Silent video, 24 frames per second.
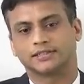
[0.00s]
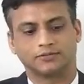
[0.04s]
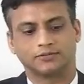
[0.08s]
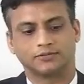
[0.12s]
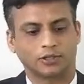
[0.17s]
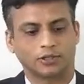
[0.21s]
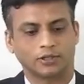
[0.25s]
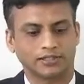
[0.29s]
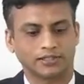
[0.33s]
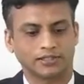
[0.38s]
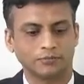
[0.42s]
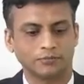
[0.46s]
For
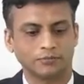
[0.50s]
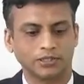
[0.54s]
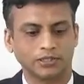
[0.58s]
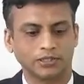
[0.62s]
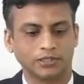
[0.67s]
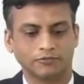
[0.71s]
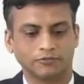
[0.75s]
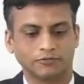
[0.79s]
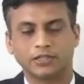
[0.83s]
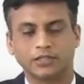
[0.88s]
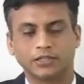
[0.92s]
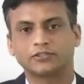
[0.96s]
example, the
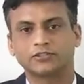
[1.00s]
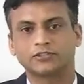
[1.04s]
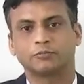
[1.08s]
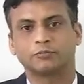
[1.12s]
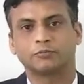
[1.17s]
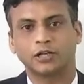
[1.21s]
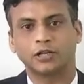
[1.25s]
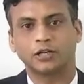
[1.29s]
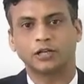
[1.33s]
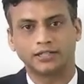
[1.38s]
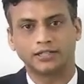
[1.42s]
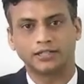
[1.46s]
works of
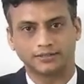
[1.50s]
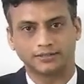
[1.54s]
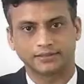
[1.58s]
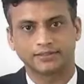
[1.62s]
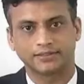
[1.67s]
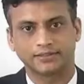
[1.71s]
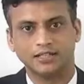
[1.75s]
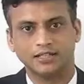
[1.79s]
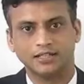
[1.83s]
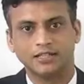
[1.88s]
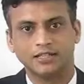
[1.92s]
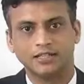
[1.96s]
politics,
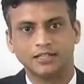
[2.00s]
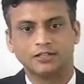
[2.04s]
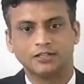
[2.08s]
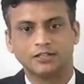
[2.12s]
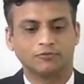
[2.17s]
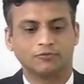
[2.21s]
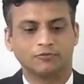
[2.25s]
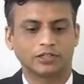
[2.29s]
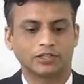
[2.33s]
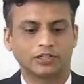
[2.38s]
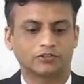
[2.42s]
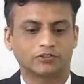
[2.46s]

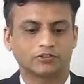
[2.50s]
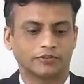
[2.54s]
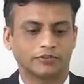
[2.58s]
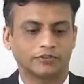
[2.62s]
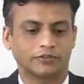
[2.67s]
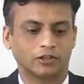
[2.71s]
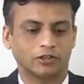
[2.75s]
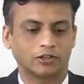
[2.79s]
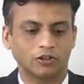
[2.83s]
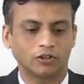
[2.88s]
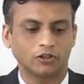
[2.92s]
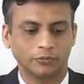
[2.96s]
works of
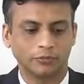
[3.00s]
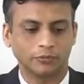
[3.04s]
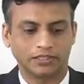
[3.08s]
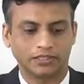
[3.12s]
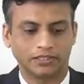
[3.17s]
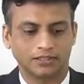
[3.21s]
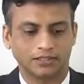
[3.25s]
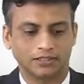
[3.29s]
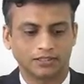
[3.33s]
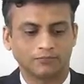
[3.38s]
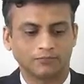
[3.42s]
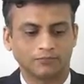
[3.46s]
economy,
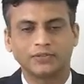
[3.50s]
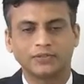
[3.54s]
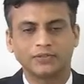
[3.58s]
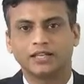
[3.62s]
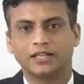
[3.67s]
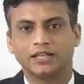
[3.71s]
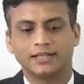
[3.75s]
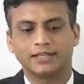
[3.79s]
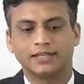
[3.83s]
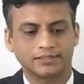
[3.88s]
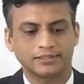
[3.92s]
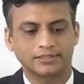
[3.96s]

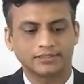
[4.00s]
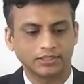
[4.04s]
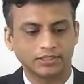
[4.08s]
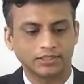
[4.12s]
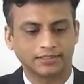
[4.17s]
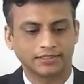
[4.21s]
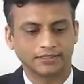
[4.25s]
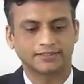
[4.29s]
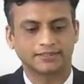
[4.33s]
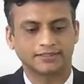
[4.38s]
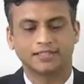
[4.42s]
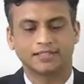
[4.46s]

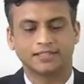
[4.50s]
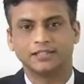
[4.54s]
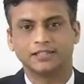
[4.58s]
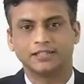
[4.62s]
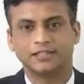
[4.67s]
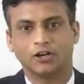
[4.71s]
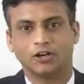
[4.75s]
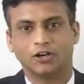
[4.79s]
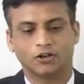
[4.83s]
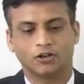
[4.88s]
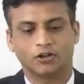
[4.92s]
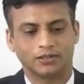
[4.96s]
aesthetics,
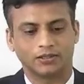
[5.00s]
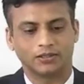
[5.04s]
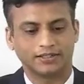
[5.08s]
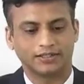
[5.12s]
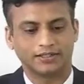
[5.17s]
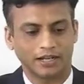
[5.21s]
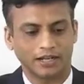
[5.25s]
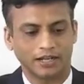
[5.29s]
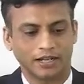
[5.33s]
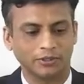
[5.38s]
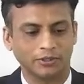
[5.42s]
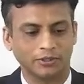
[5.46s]
law,
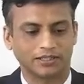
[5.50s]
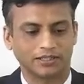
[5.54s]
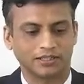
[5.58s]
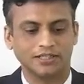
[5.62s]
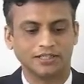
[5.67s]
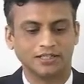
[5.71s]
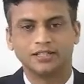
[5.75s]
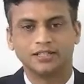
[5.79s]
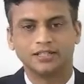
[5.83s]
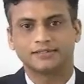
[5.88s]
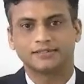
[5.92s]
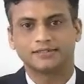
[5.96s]
grammar,
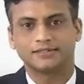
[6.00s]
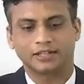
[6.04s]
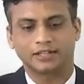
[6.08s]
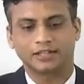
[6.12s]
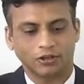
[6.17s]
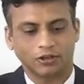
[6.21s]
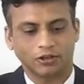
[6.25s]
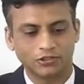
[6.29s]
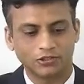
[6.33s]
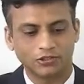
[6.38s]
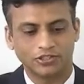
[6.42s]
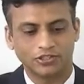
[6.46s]

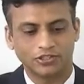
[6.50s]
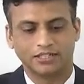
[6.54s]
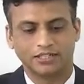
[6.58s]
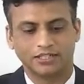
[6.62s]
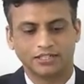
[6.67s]
psychology,